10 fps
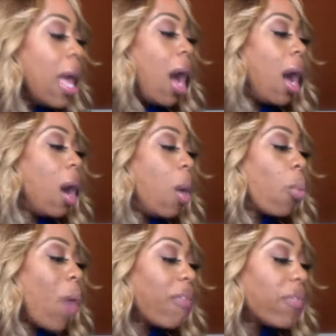
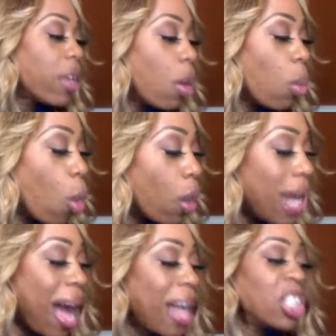Raphael
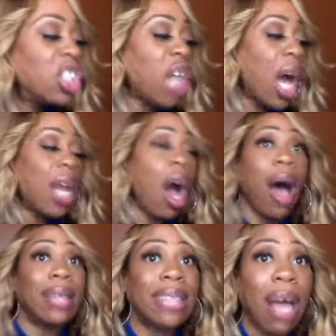Warnock, John
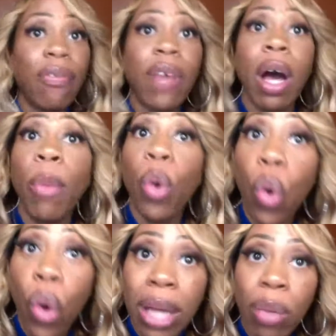Ossoff. Come
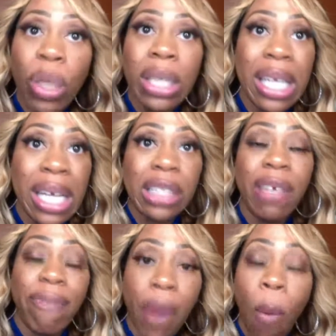on. We need to
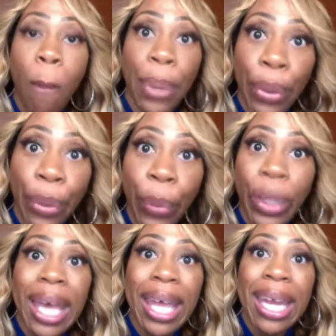vote blue.
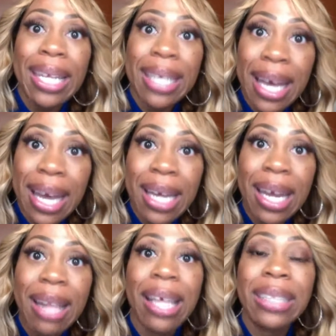Get it done.
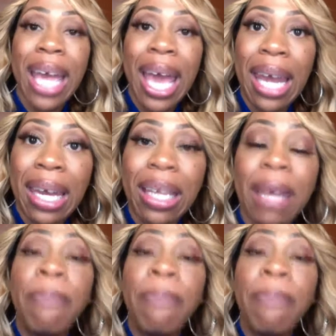Let's handle it.